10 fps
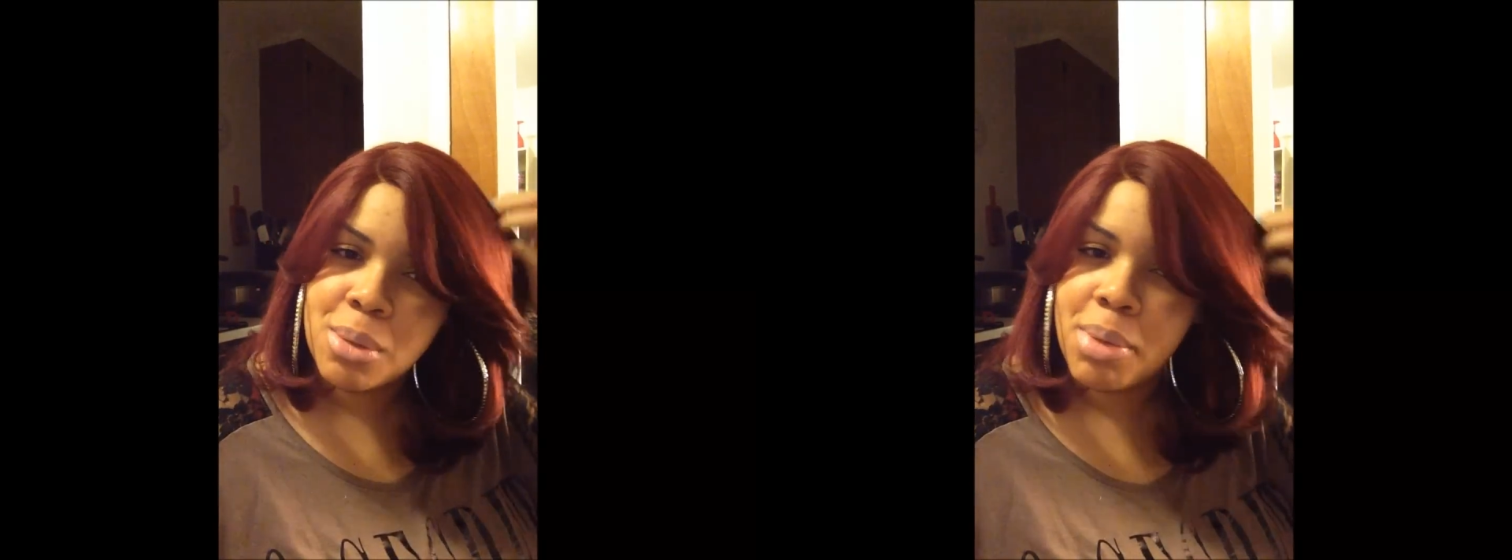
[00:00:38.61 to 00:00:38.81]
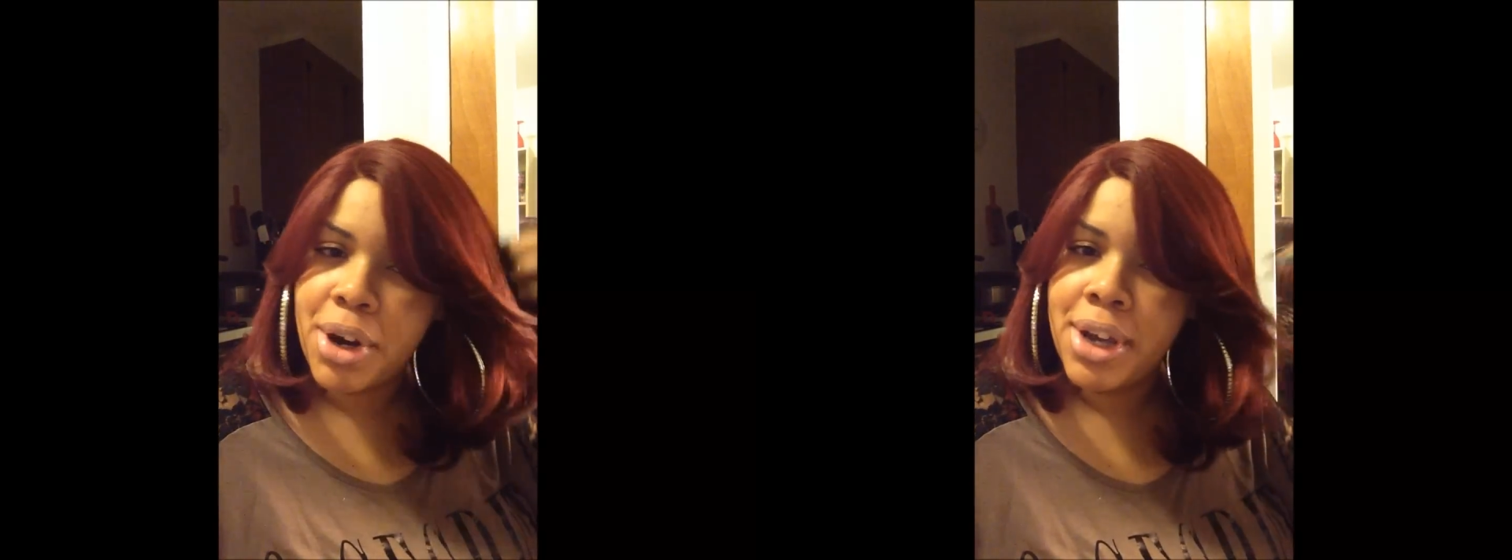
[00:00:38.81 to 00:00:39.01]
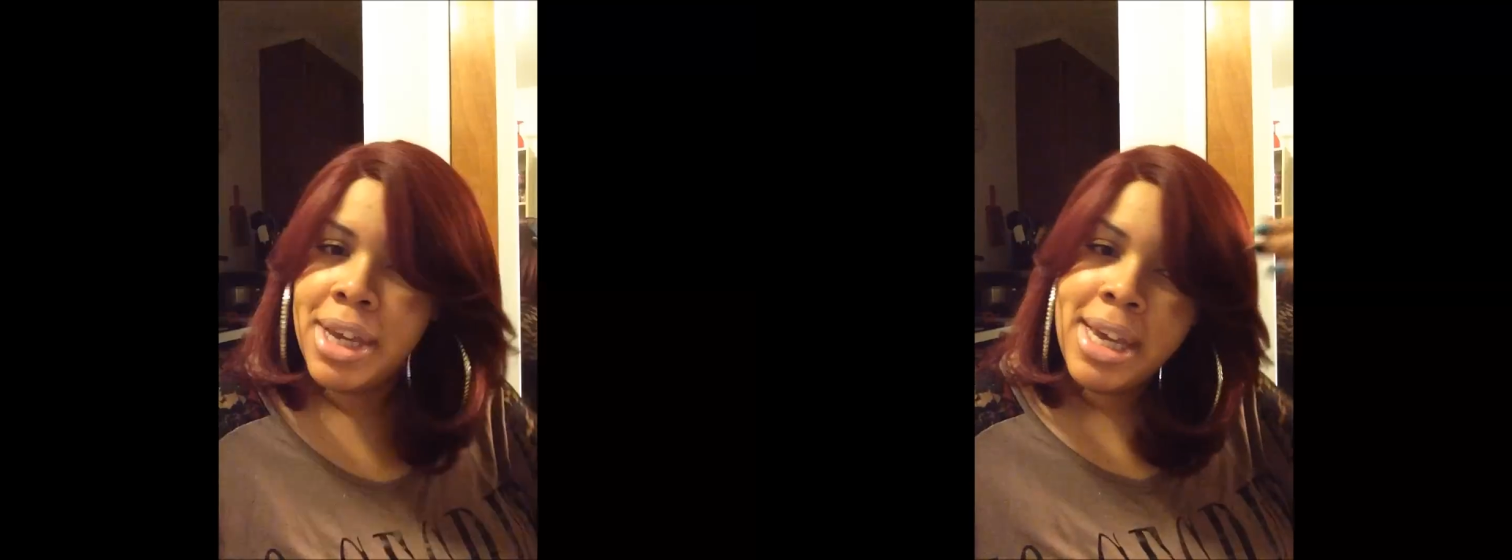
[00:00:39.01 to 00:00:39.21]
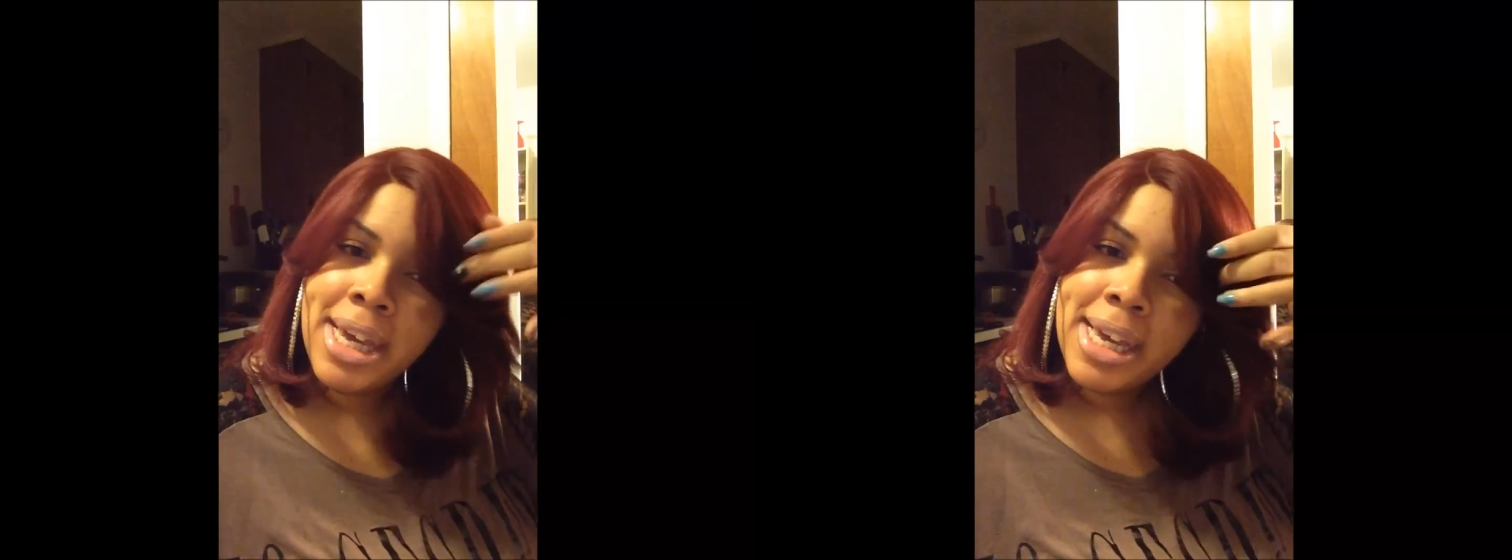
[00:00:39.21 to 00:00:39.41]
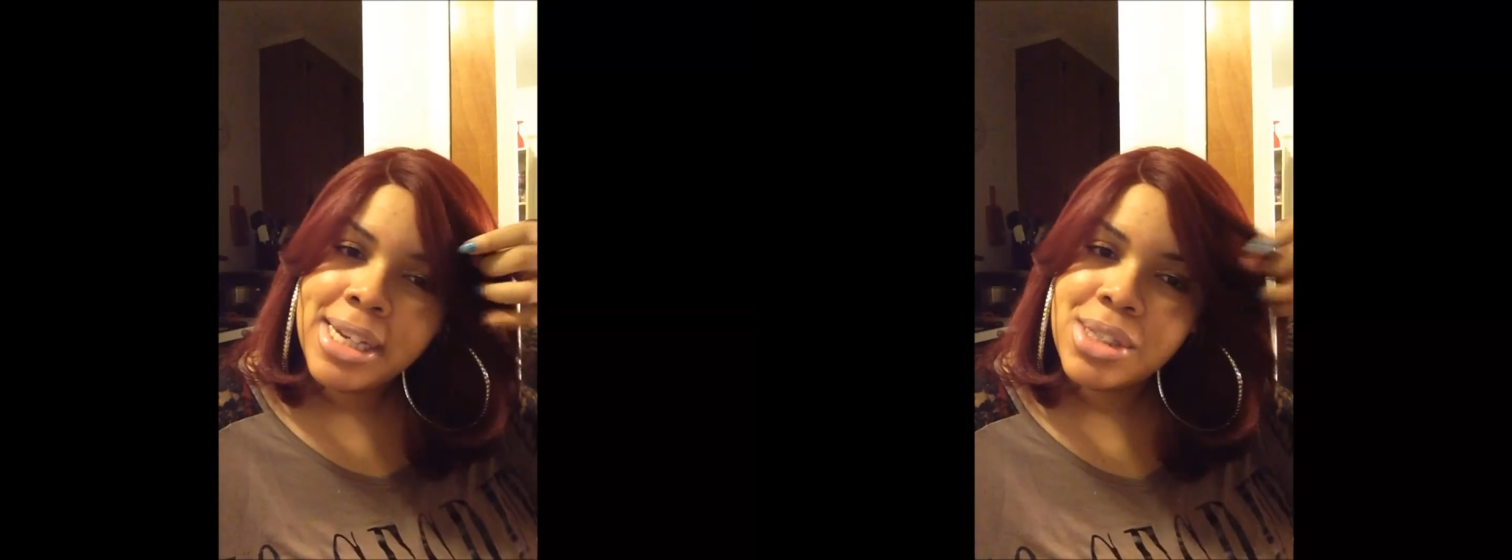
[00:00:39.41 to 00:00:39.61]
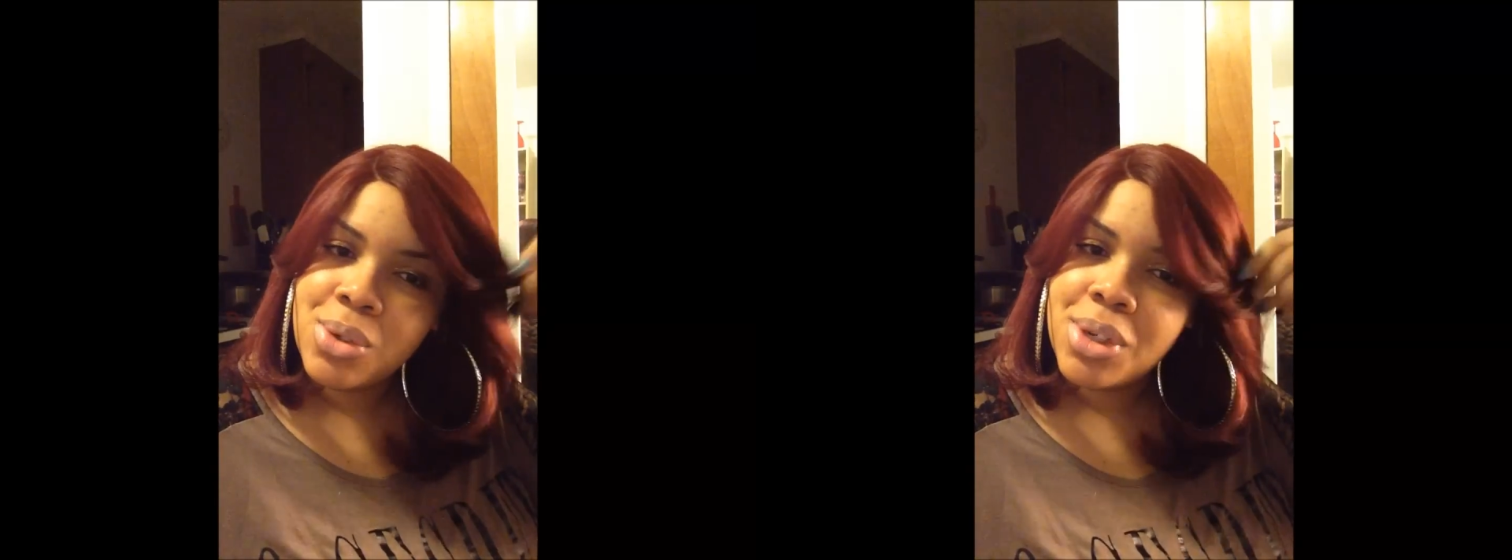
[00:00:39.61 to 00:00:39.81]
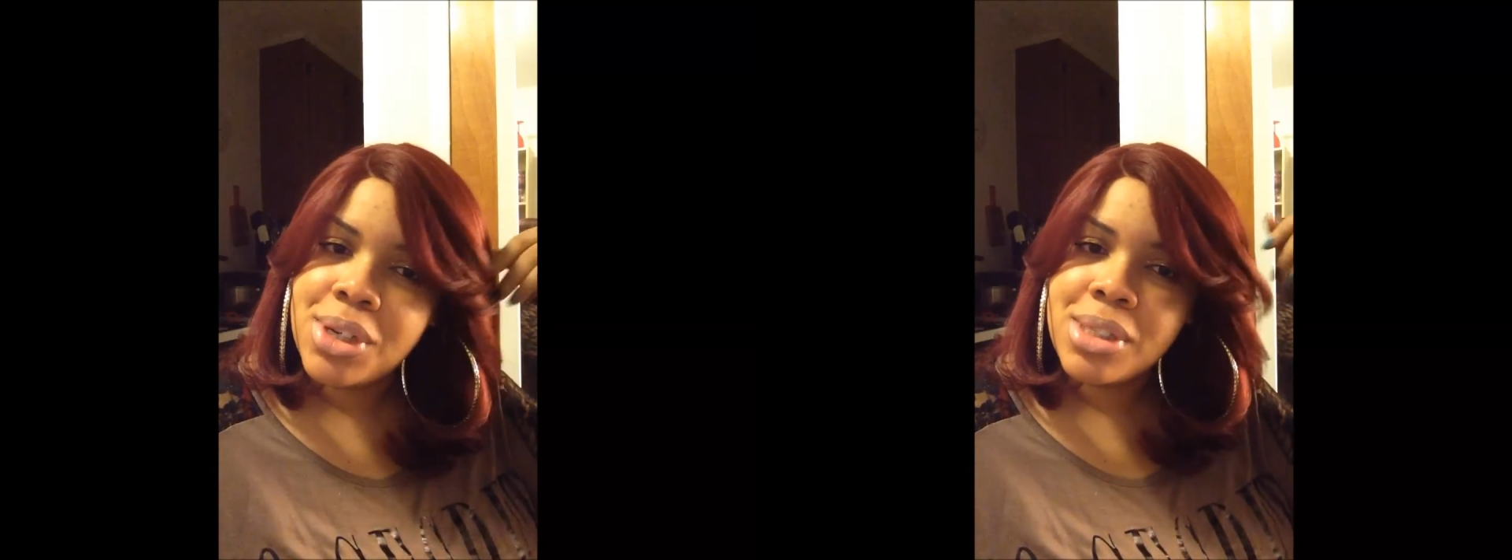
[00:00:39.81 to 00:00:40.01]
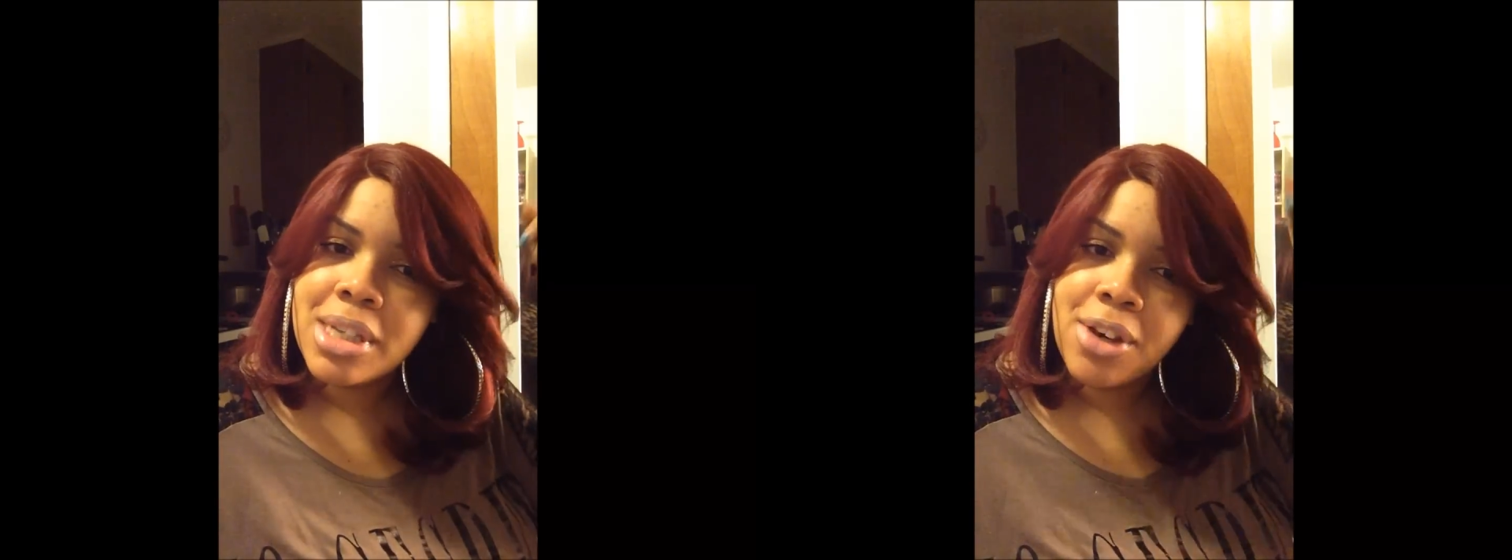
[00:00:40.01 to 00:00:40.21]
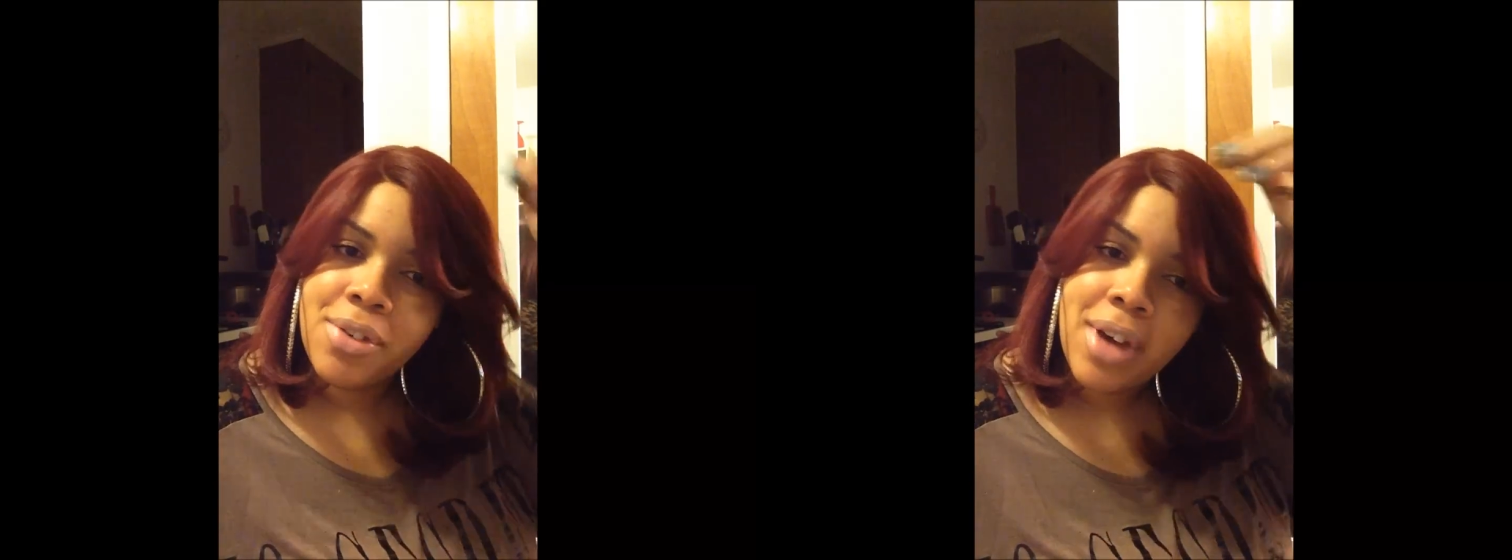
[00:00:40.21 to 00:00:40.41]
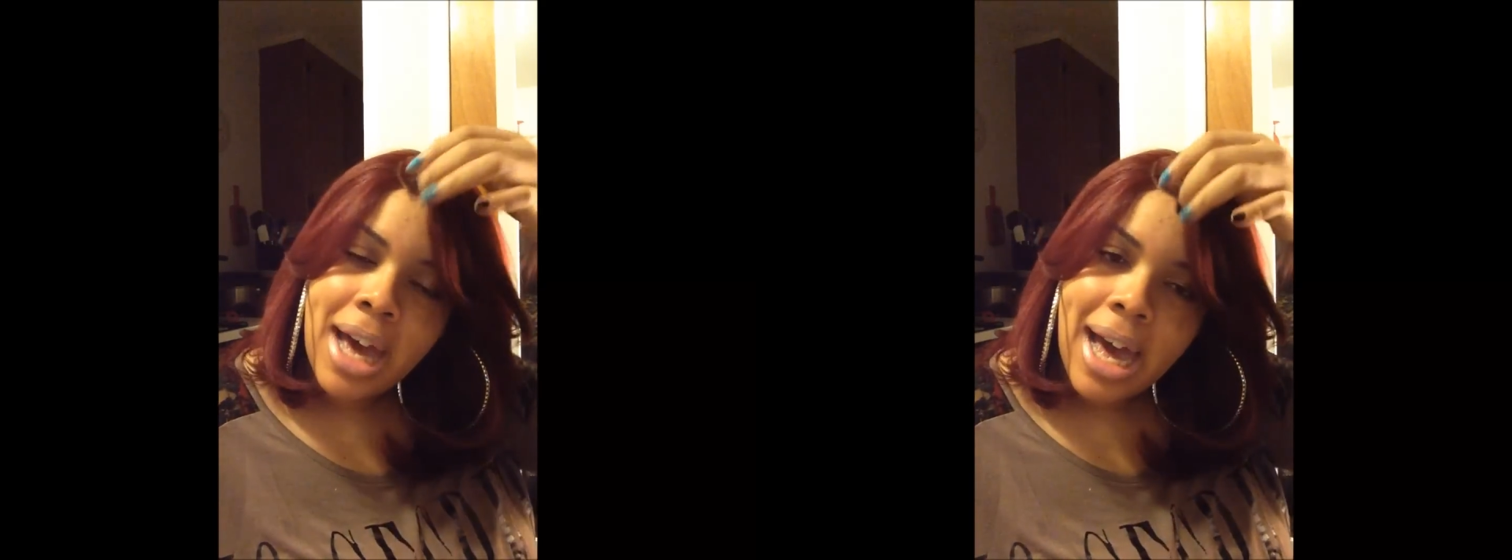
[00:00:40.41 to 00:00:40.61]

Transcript: the part and do it yourself.